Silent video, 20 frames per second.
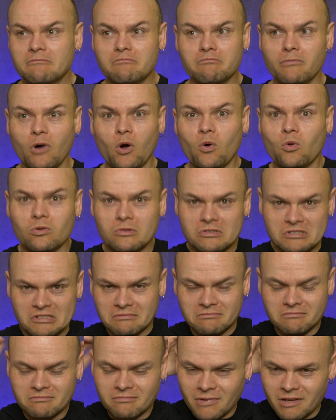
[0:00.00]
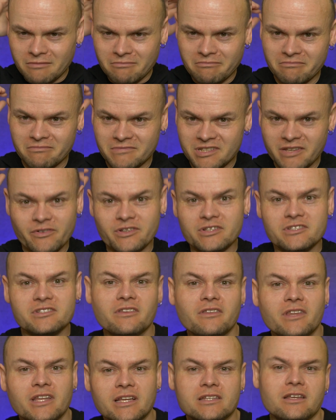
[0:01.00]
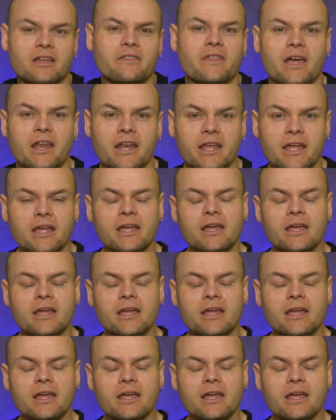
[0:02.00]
moles and divots and things like that,